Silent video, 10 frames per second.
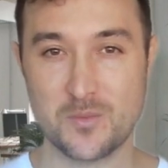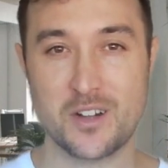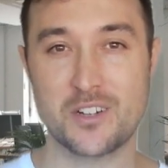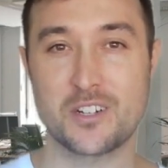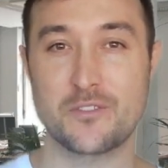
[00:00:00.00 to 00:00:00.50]

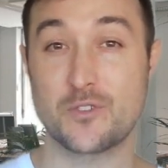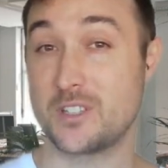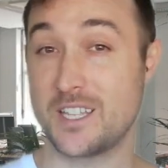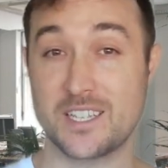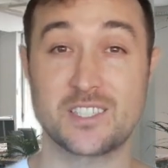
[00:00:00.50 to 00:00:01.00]
marketer for the
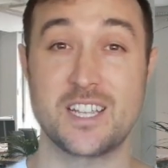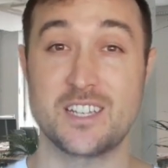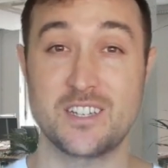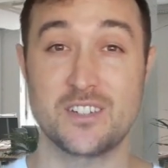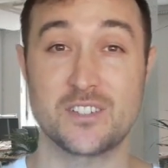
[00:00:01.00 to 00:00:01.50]
last
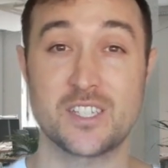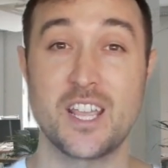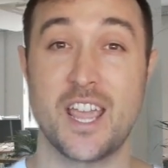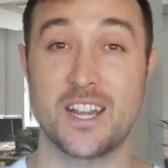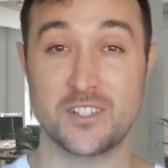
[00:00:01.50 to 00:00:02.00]
10 years
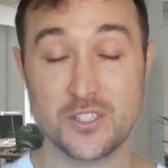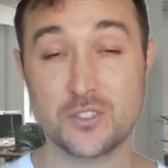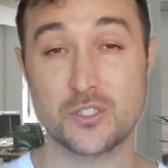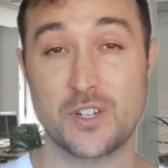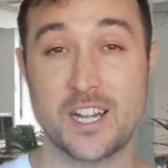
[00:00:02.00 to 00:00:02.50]
and a
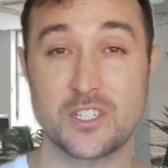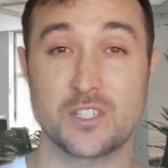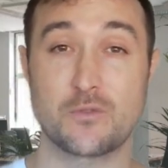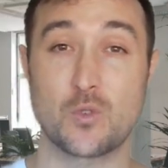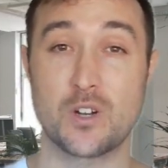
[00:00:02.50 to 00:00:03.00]
digital
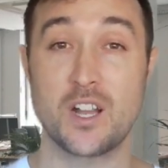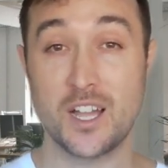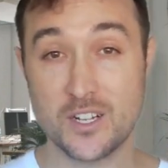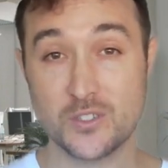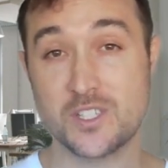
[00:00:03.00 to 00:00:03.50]
strategist for
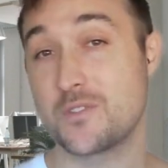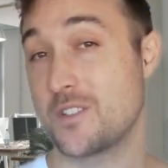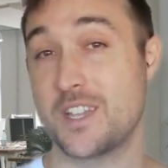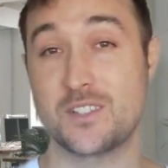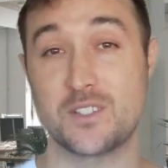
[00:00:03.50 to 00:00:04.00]
hundreds if
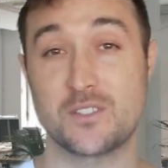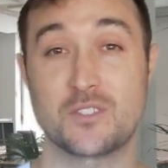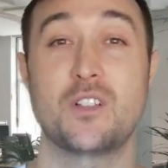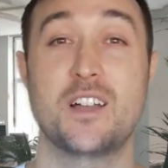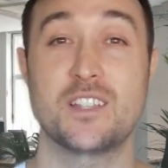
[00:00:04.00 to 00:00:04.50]
not thousands of
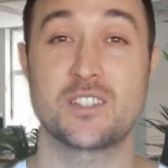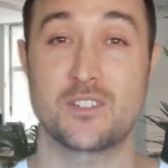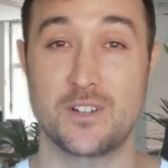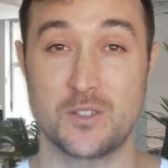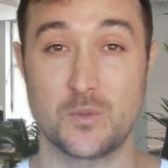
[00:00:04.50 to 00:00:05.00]
clients
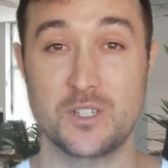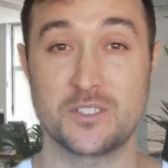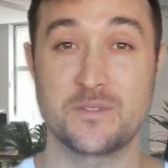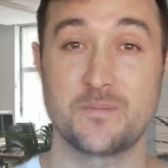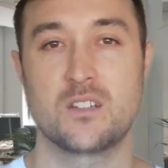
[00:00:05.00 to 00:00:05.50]
around the world.
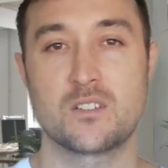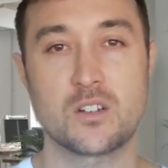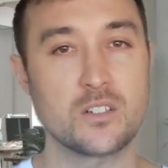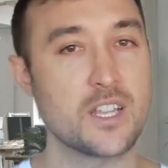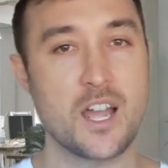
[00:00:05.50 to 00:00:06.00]

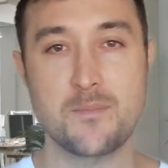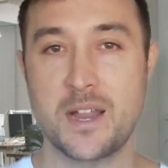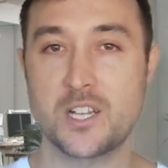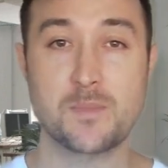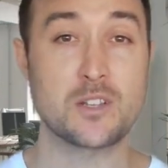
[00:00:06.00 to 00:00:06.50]
Currently, I
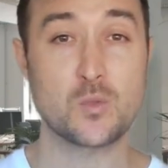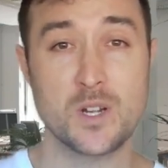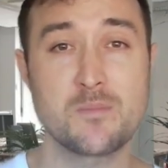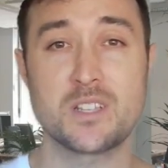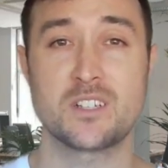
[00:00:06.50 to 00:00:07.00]
manage about
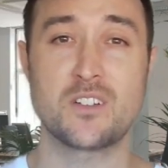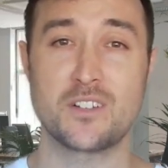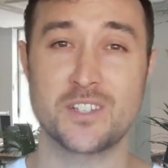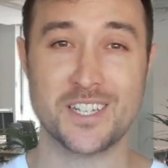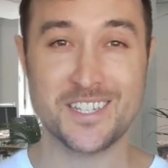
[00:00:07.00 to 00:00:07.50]
$20 million
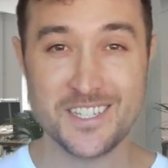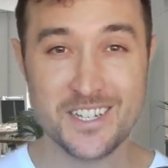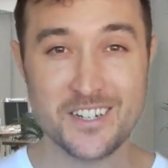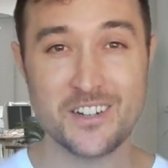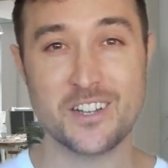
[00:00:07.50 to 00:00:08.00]
a
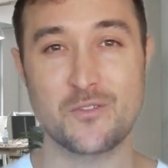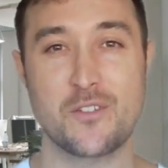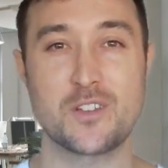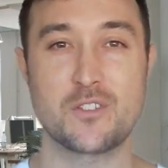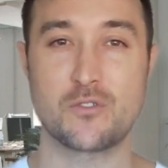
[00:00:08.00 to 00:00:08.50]
year in
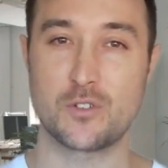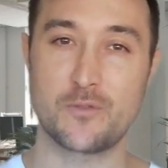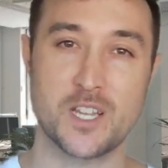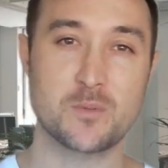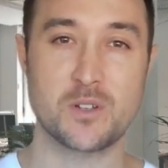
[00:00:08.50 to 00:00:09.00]
revenue through
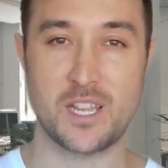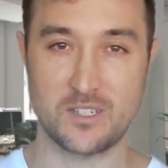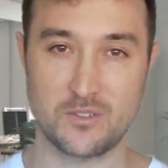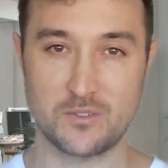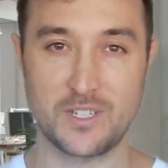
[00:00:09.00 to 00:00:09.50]
Facebook and
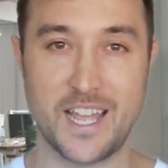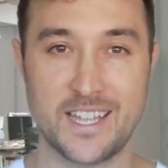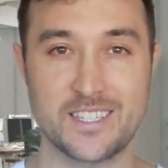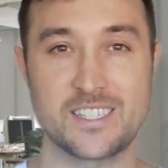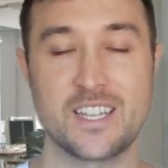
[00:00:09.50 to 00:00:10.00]
Google Ads.